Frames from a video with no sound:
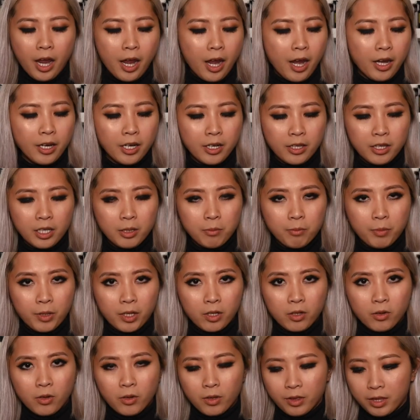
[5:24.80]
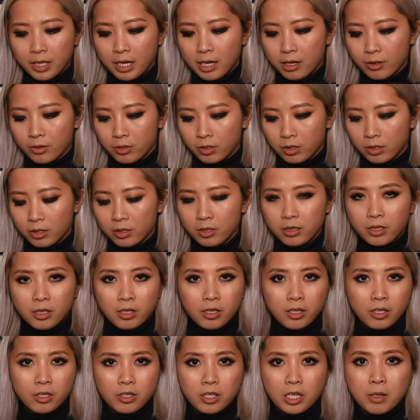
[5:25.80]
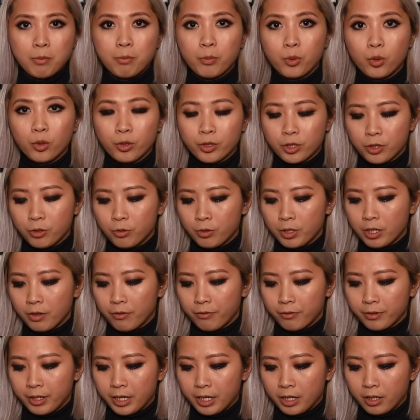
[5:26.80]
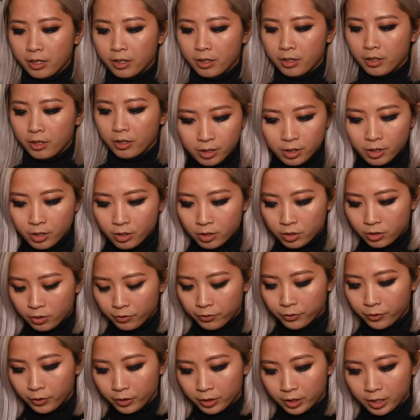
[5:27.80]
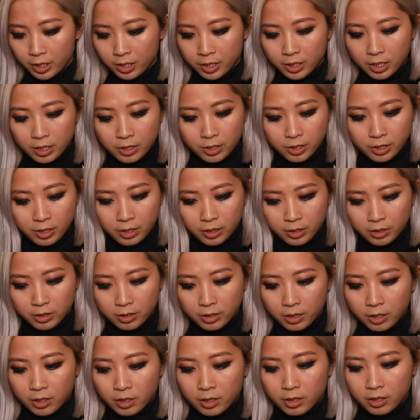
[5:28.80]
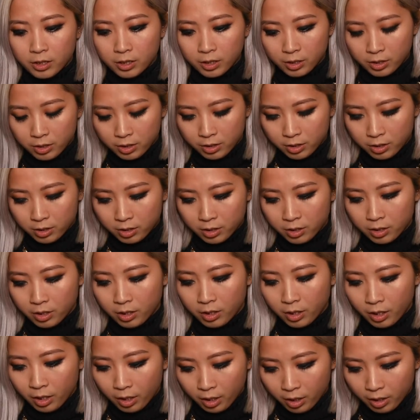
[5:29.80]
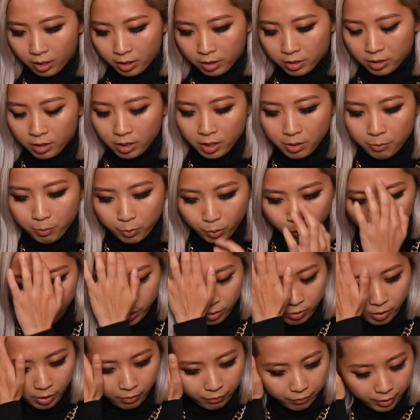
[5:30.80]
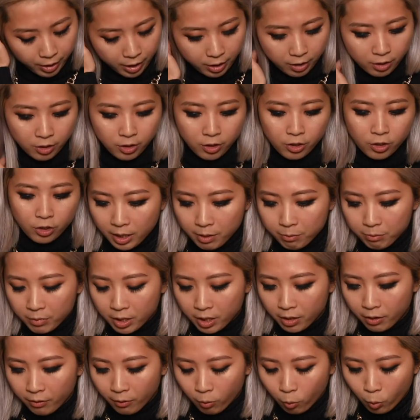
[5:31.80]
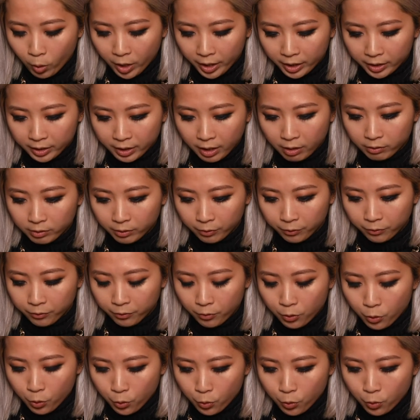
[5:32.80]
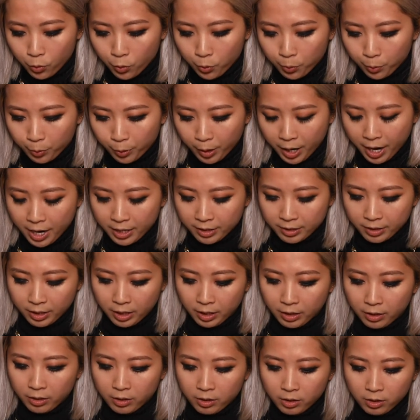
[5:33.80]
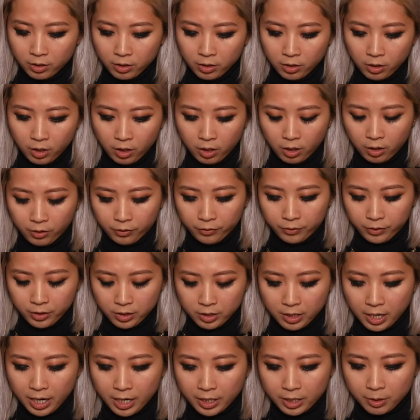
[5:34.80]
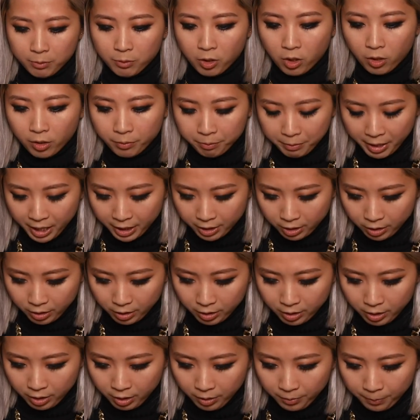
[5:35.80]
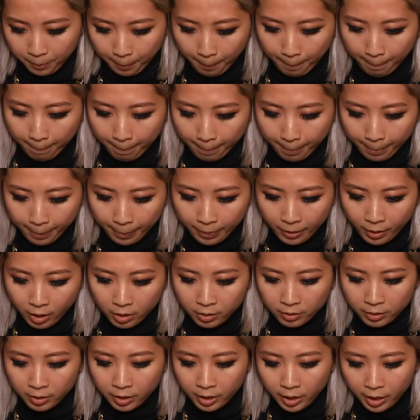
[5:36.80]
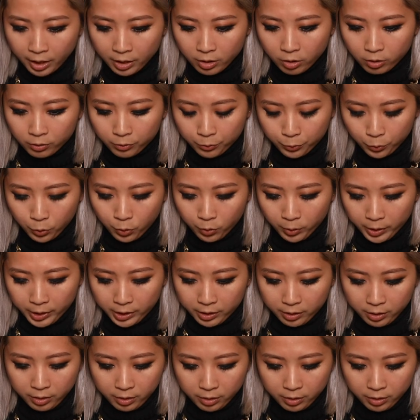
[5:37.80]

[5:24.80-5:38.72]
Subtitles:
anything below 1,000 is import duty free. So for this instance, this is import duty free. Let me work out the full pricing of this item on Matches and on Forward.